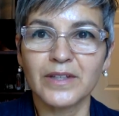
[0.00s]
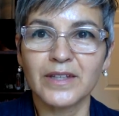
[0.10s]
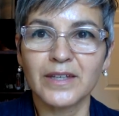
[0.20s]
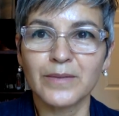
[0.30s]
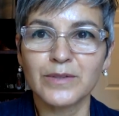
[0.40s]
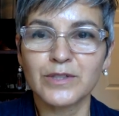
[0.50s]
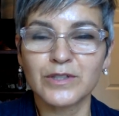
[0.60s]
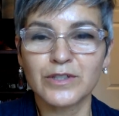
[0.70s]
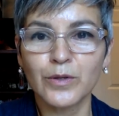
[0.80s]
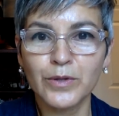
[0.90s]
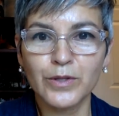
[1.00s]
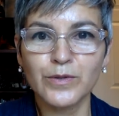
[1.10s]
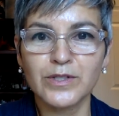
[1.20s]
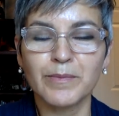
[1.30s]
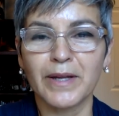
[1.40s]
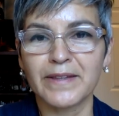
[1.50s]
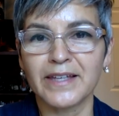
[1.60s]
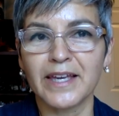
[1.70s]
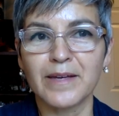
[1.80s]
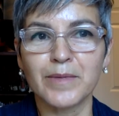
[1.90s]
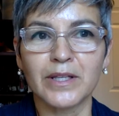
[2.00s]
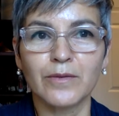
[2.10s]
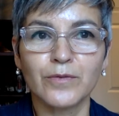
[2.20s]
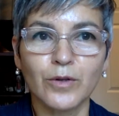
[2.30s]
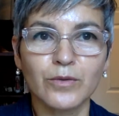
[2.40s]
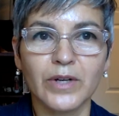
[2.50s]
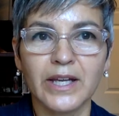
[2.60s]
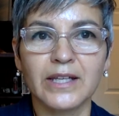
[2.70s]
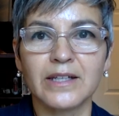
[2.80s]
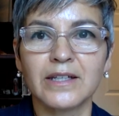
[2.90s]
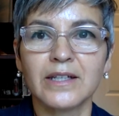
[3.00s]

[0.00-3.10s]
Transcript: he was so enthused about the game, and the phone rang,